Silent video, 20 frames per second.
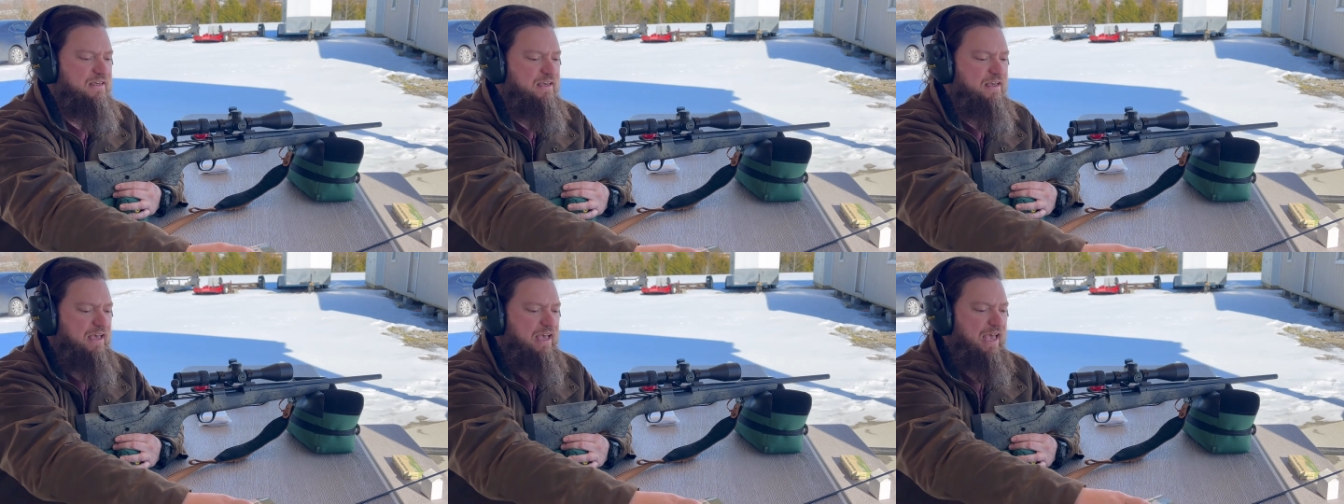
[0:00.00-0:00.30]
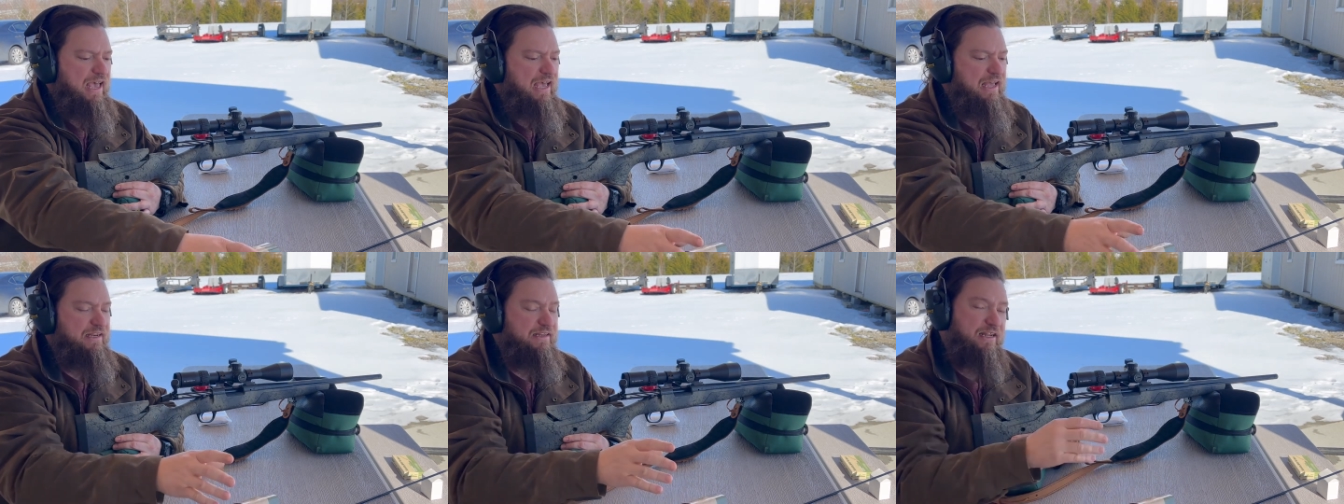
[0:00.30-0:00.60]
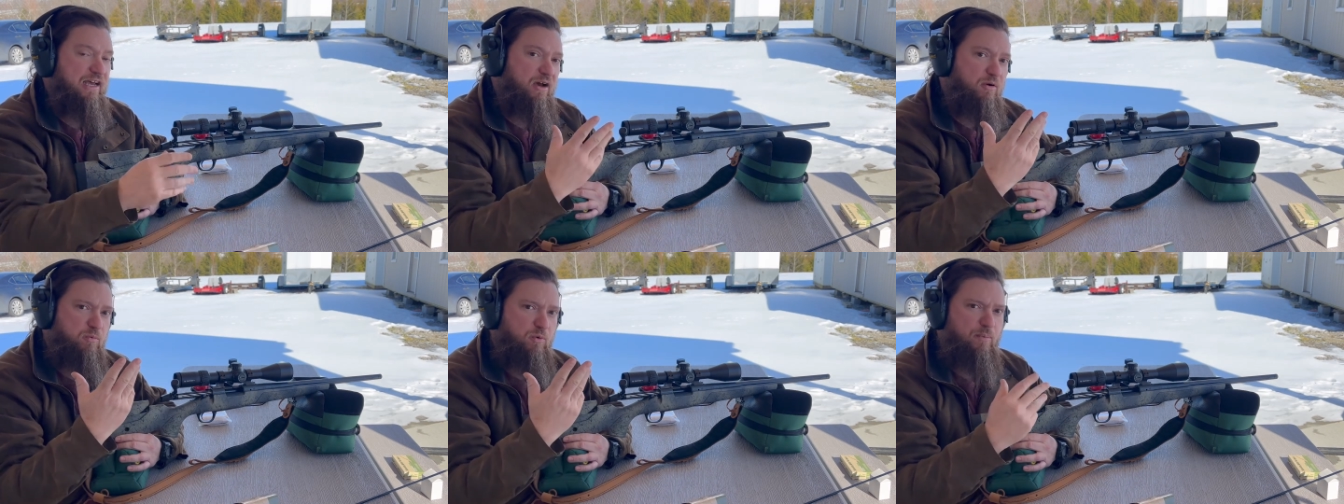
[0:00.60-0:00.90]
And
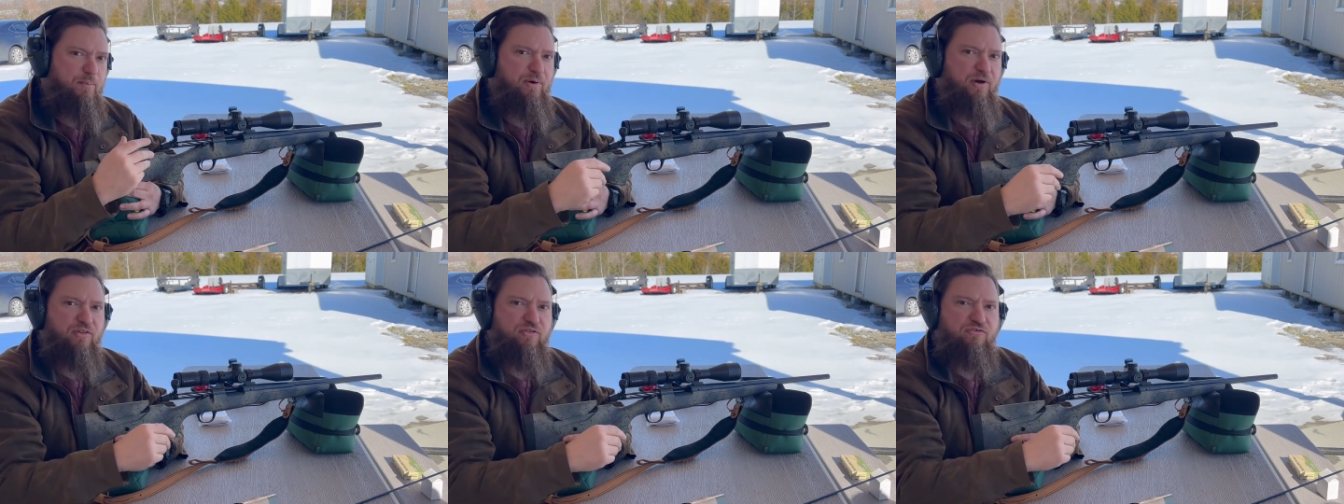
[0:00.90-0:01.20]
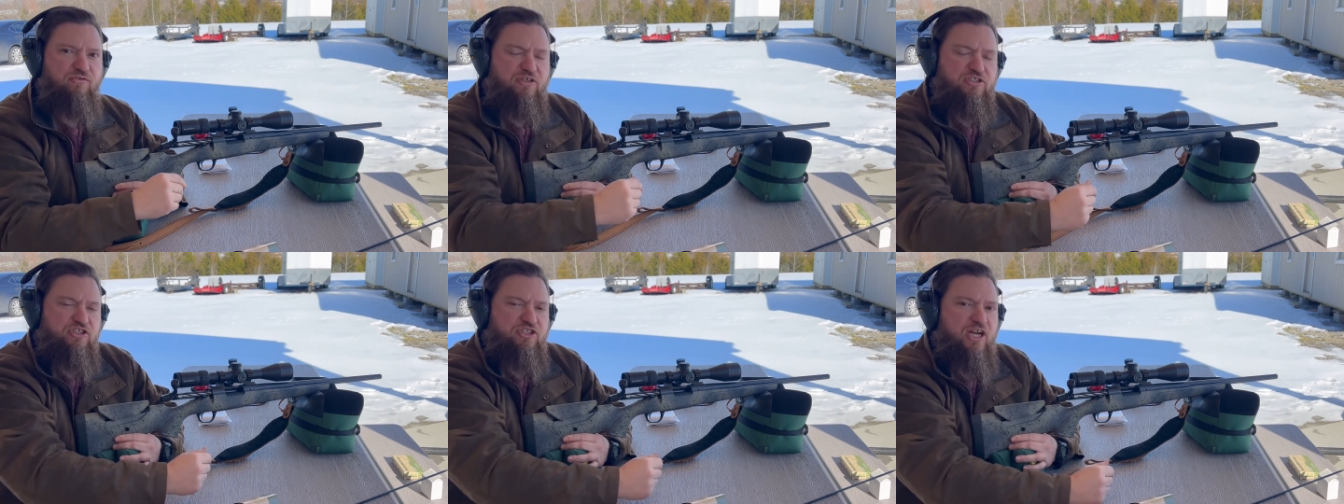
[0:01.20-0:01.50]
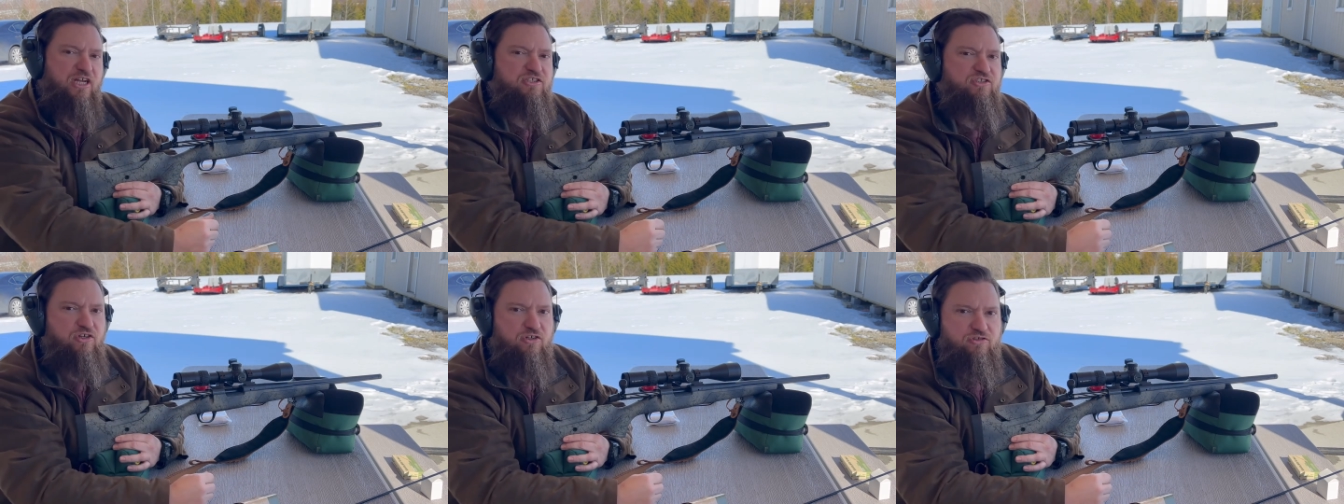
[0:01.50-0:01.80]
we'll put 3
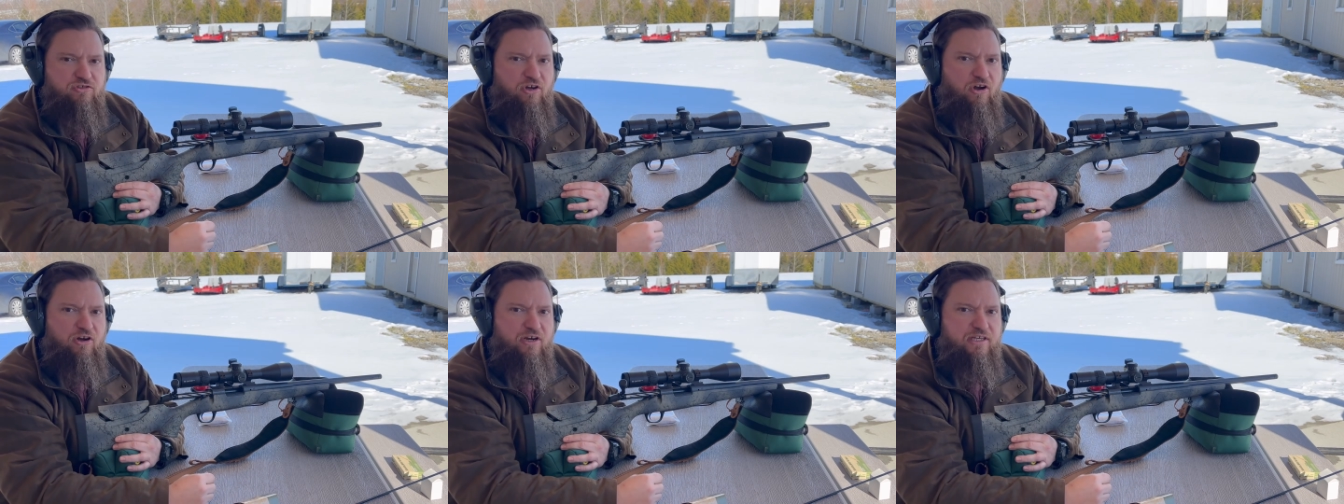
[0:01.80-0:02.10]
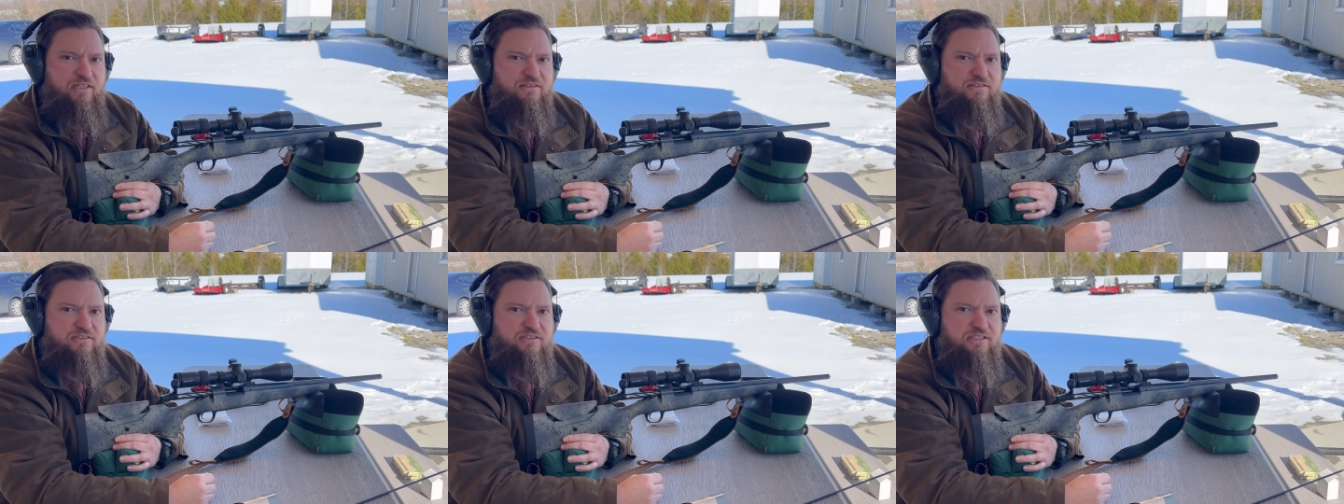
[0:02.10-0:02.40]
shots on target and